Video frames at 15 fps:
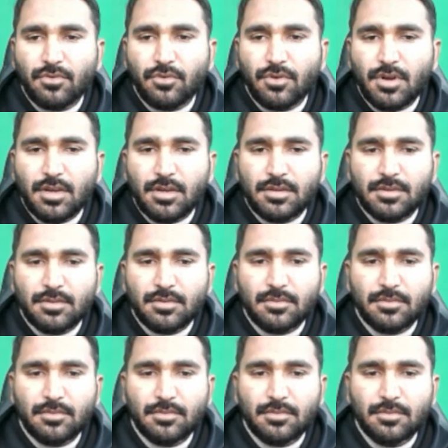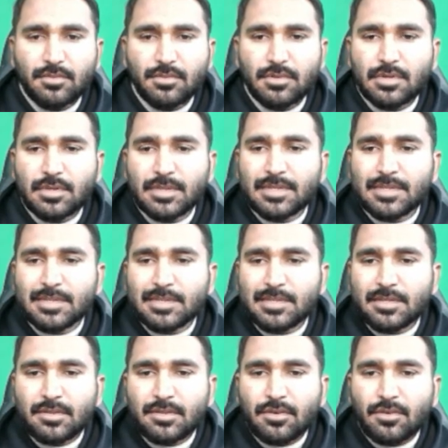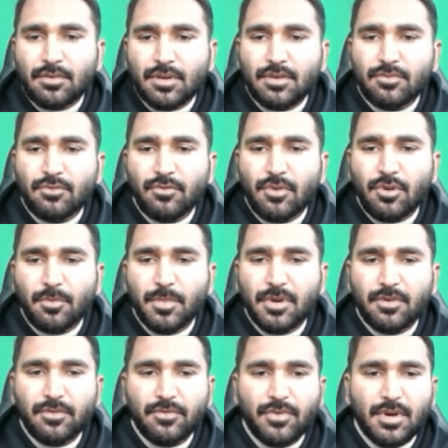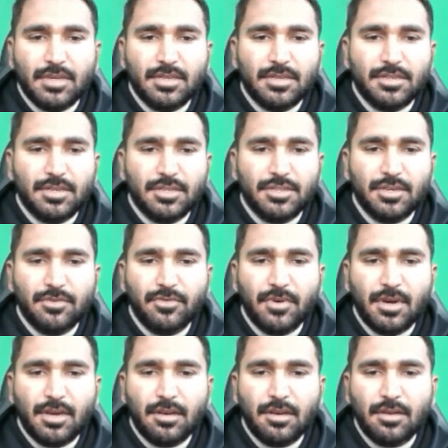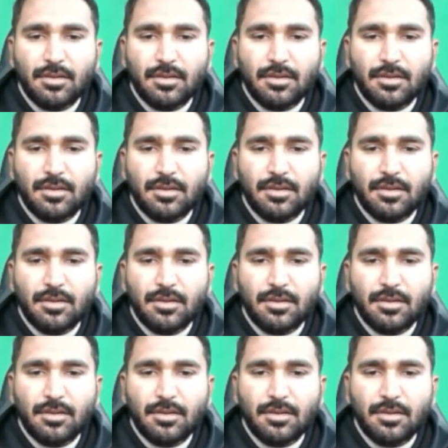folders. Okay, we will open fast instruction file.